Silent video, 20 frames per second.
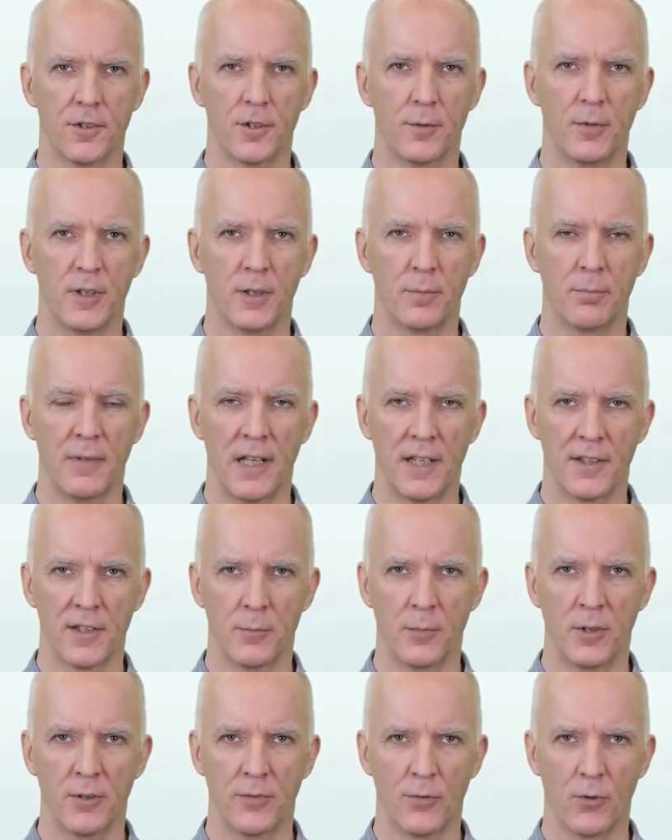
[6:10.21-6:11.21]
should be in
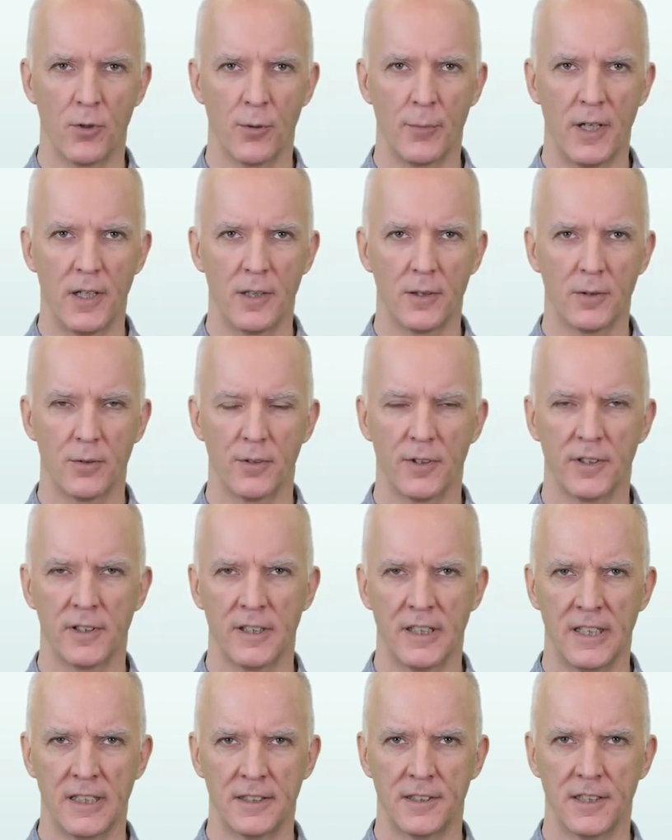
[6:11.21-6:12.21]
MathML format or in
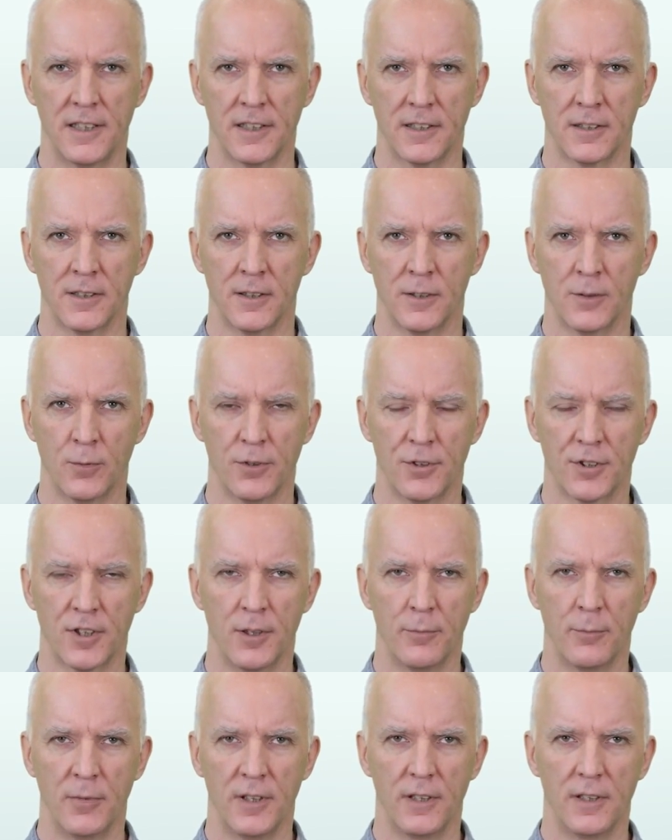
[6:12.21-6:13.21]
LaTeX, which
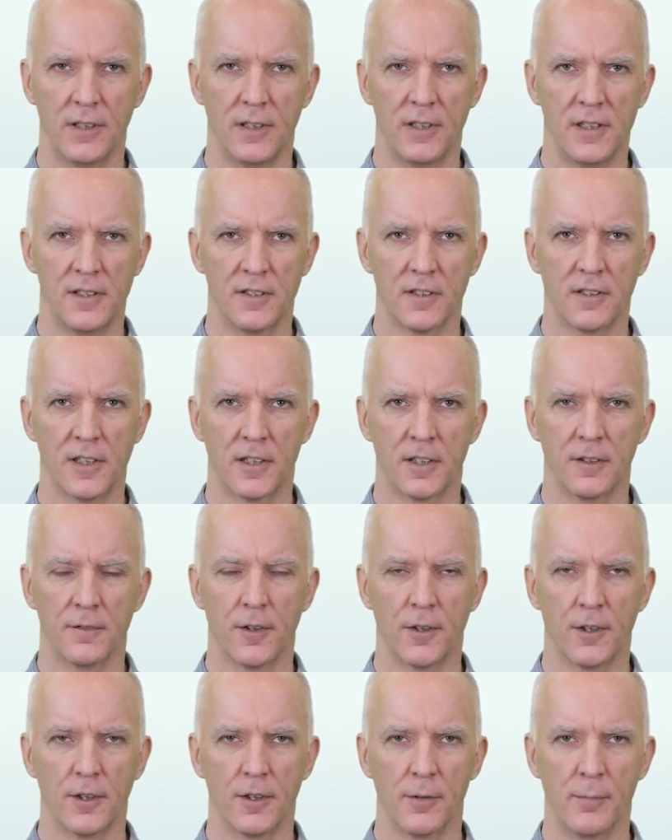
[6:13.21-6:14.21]
can be easily
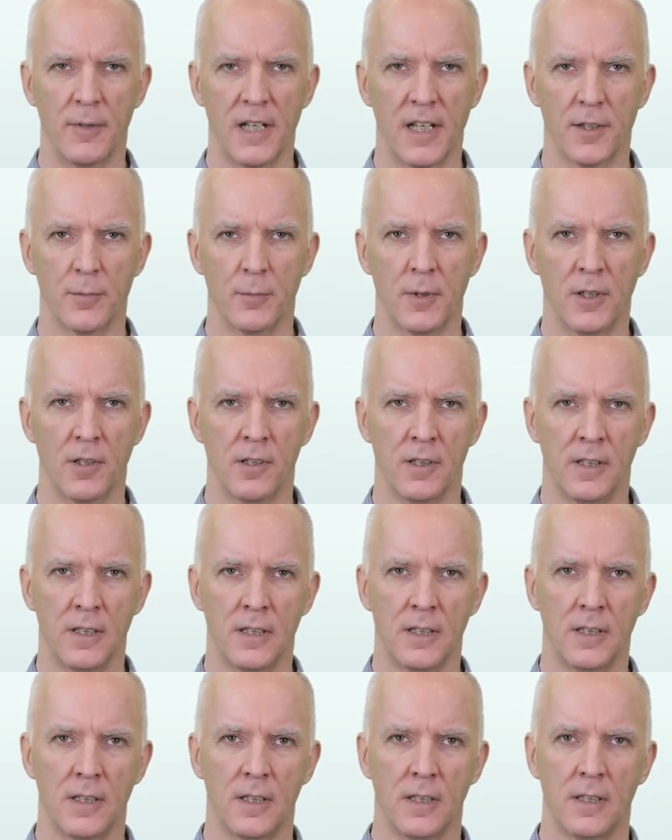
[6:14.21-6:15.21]
converted to MathML.
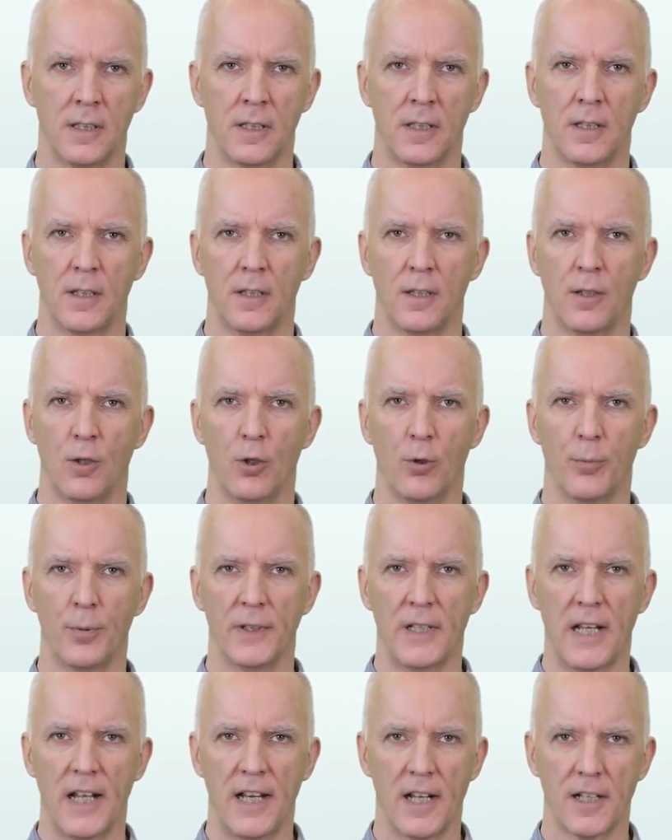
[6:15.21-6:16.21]

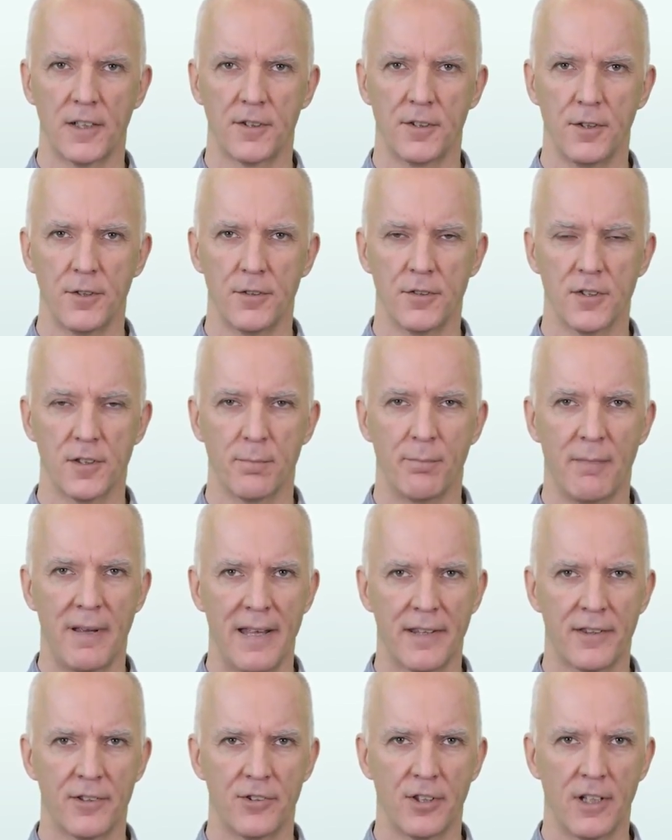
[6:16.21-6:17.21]
OpenEdX uses
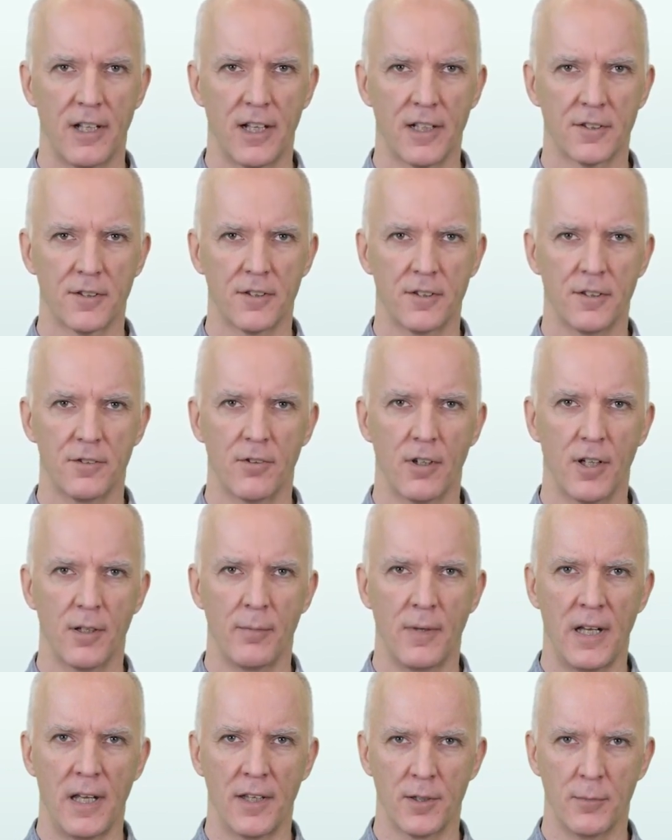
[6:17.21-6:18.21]
MathJax to draw
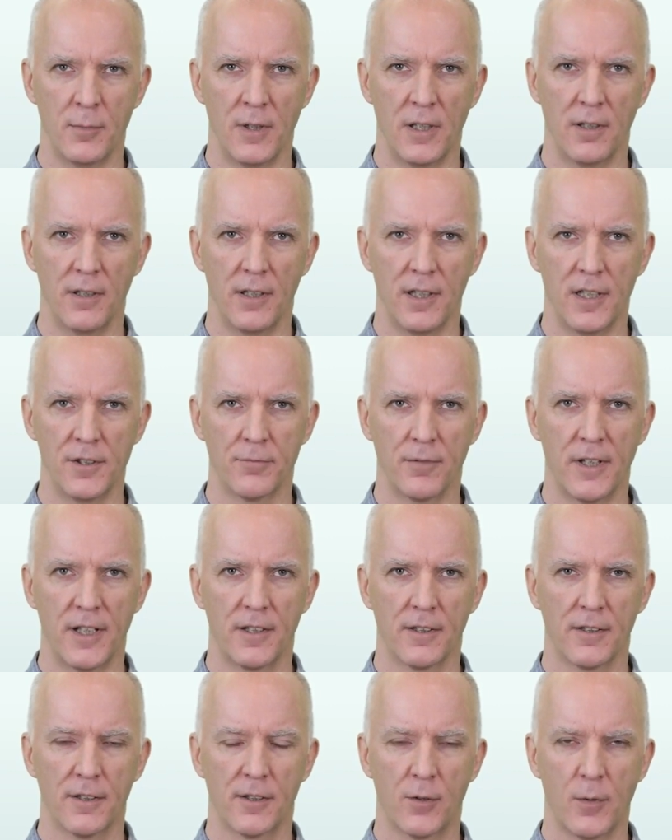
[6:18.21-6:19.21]
MathML as
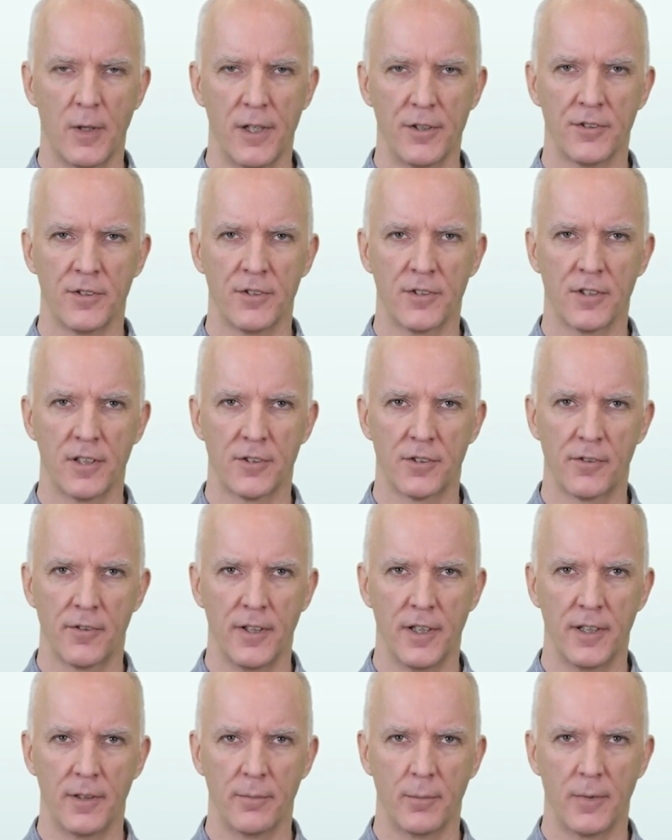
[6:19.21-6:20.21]
regular equations on
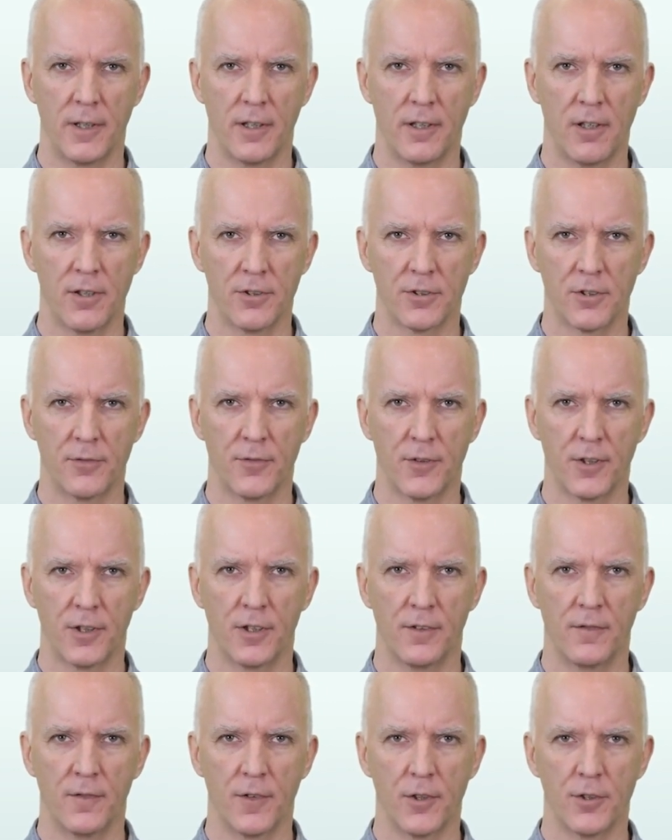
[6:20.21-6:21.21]
screen and also for
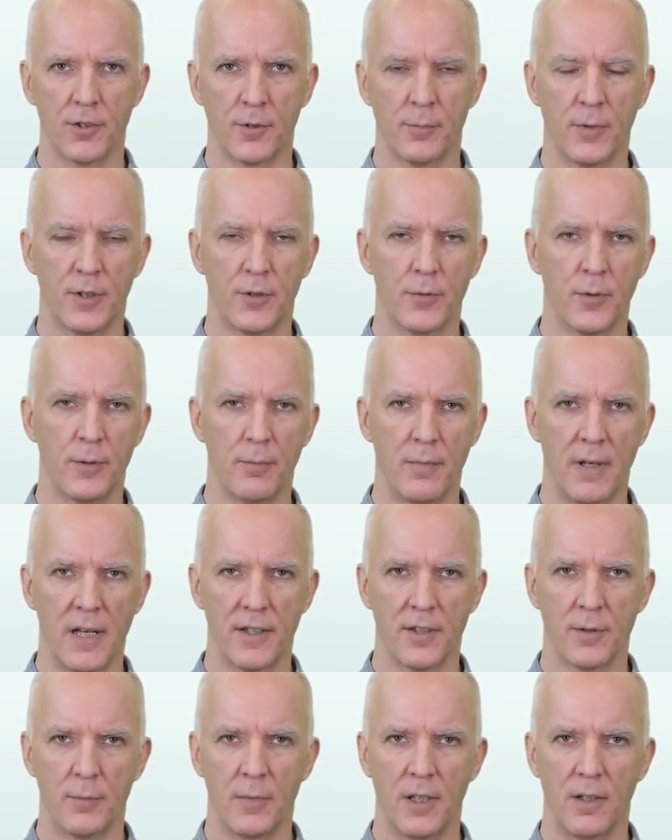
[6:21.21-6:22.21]
conversion between
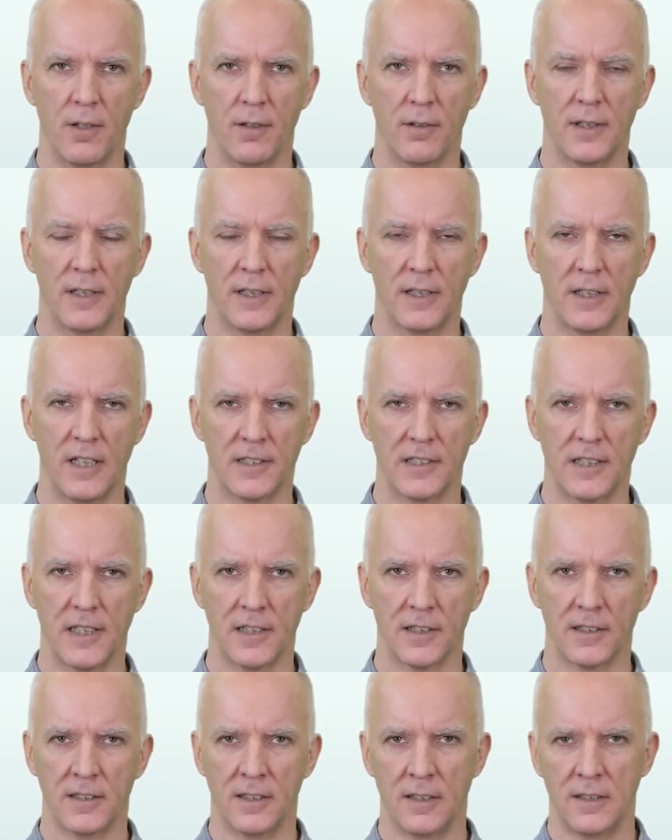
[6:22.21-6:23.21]
MathML and LaTeX.